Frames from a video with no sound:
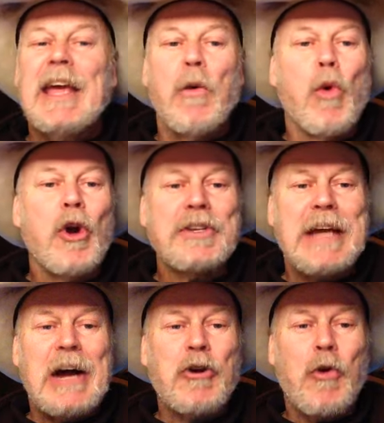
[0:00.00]
it
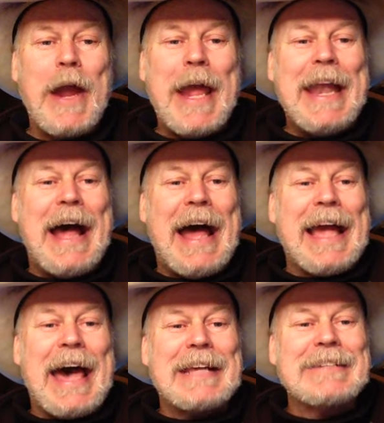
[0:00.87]
worked out great. I
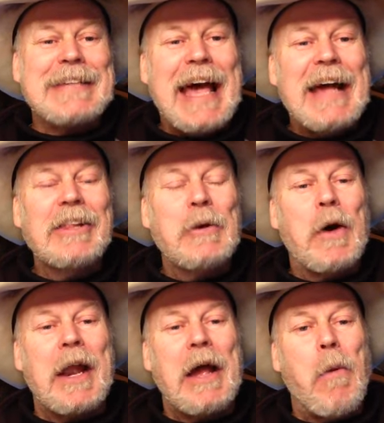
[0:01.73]
got exactly
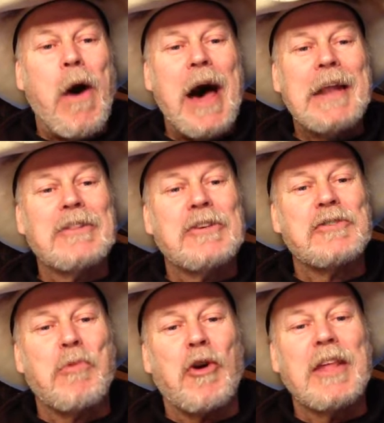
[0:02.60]
what I wanted
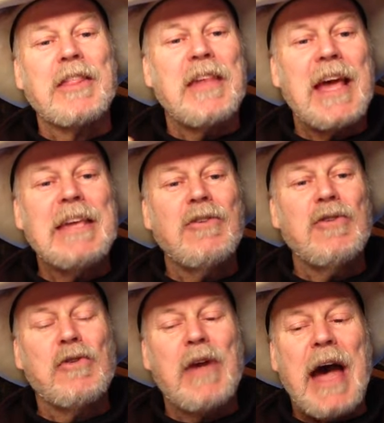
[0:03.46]
this morning. Thank
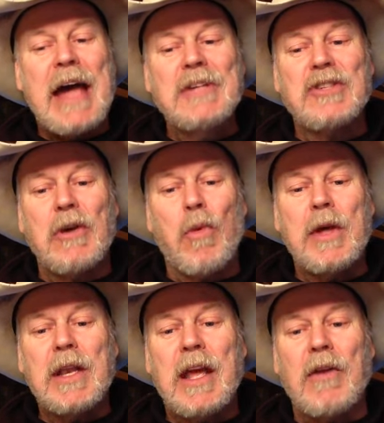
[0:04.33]
you guys that
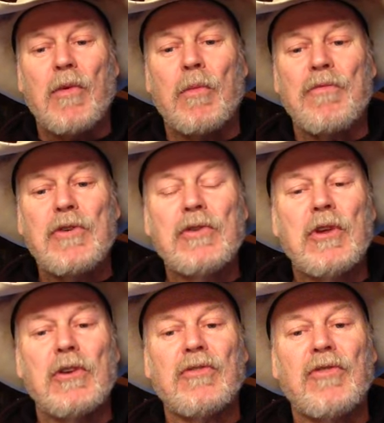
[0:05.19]
went and
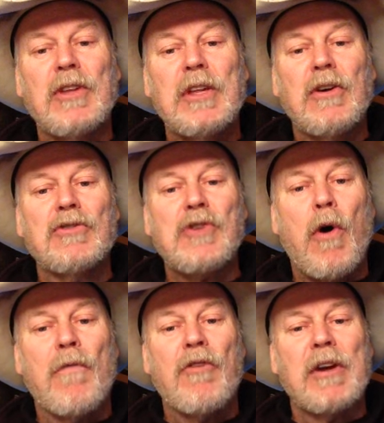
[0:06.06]
viewed those videos
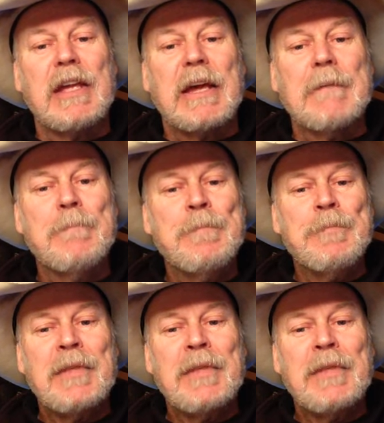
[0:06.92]
over again.